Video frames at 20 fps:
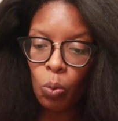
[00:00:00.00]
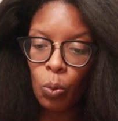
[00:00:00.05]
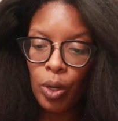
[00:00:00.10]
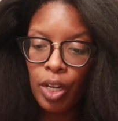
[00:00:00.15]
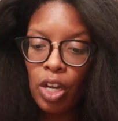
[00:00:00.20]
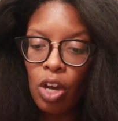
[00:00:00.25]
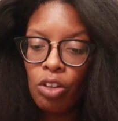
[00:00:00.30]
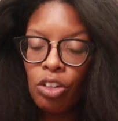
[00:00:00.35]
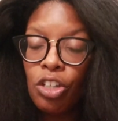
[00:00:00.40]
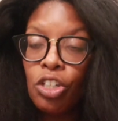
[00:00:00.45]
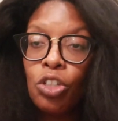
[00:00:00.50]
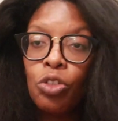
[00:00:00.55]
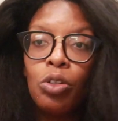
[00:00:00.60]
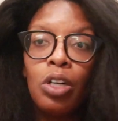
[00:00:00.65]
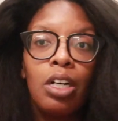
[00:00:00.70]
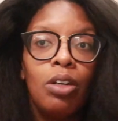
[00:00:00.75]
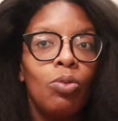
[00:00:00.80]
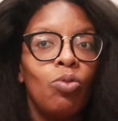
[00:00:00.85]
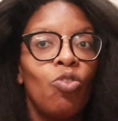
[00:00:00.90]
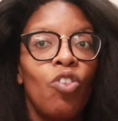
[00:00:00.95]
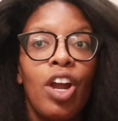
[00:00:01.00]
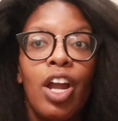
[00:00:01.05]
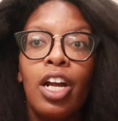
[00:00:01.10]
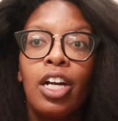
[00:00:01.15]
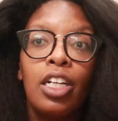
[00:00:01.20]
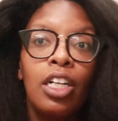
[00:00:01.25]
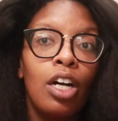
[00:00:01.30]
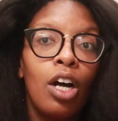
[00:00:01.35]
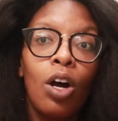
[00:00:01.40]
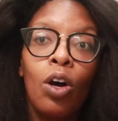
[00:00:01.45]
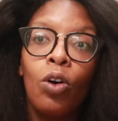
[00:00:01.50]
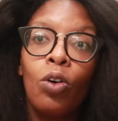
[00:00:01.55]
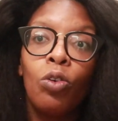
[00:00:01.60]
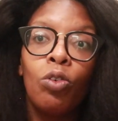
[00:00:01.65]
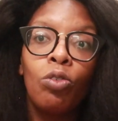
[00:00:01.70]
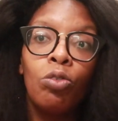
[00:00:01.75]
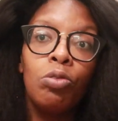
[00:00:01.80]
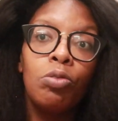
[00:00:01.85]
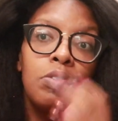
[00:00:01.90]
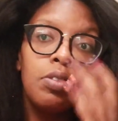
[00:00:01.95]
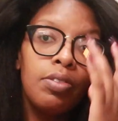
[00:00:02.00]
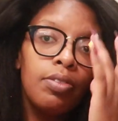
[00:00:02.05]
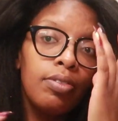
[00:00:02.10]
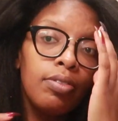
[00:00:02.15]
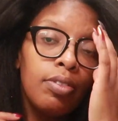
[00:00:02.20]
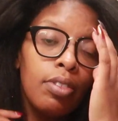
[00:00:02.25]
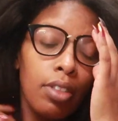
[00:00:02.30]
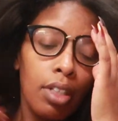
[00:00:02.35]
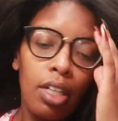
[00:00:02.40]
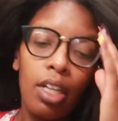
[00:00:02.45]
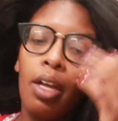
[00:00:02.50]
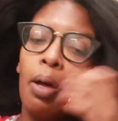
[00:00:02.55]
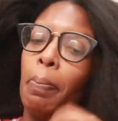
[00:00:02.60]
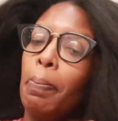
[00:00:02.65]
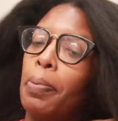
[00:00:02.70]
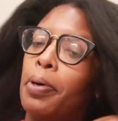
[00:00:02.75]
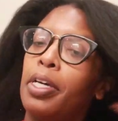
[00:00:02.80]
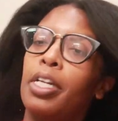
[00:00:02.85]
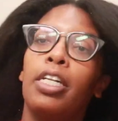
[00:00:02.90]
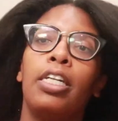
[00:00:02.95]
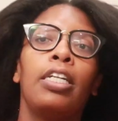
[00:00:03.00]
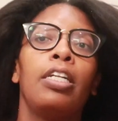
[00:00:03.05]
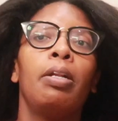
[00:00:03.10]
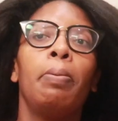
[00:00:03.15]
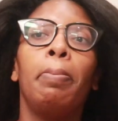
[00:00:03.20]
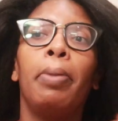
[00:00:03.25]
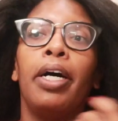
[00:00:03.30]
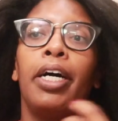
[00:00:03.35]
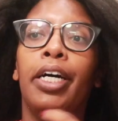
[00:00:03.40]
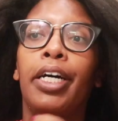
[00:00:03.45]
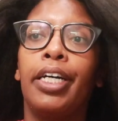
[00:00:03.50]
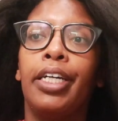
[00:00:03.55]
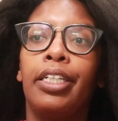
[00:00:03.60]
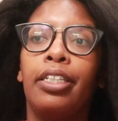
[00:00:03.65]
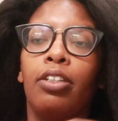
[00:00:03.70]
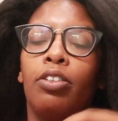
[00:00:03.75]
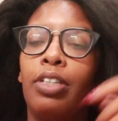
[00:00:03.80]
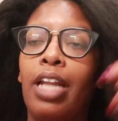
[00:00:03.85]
we're gonna do a regular old, put it in a bun.